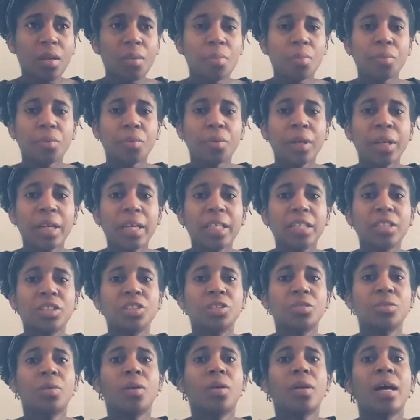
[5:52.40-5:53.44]
Praise
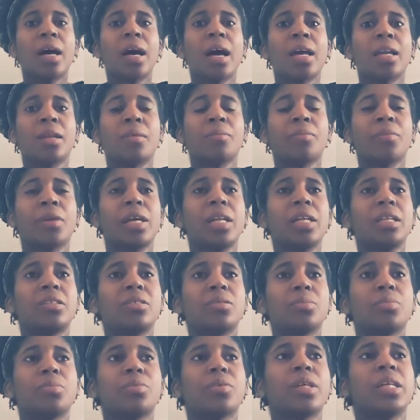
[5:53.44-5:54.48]
you, oh God. I'm ready to
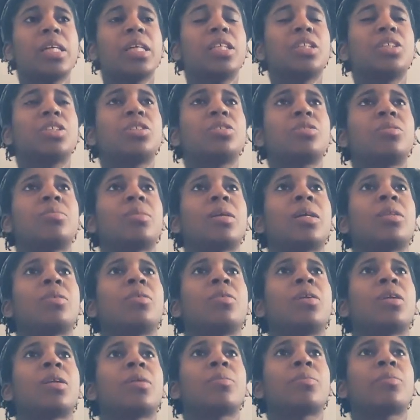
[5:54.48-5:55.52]
praise you, my
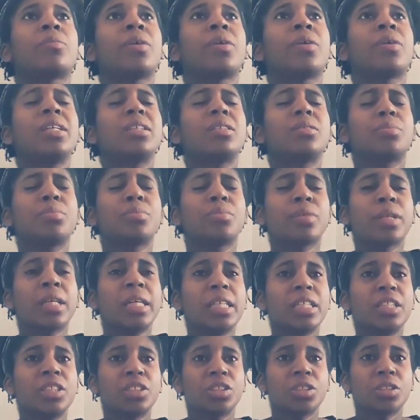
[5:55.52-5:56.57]
Lord. I'm ready to
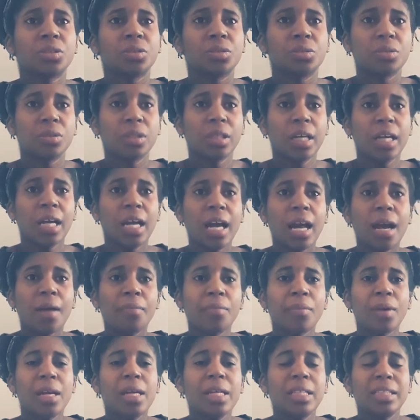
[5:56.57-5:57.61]
praise you. I'm
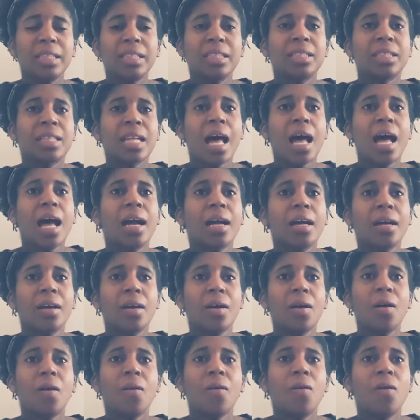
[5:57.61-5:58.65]
ready to knock
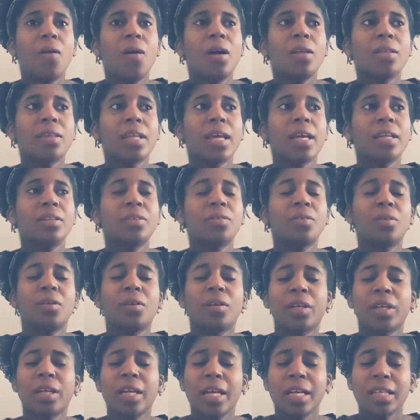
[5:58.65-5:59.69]
on that door.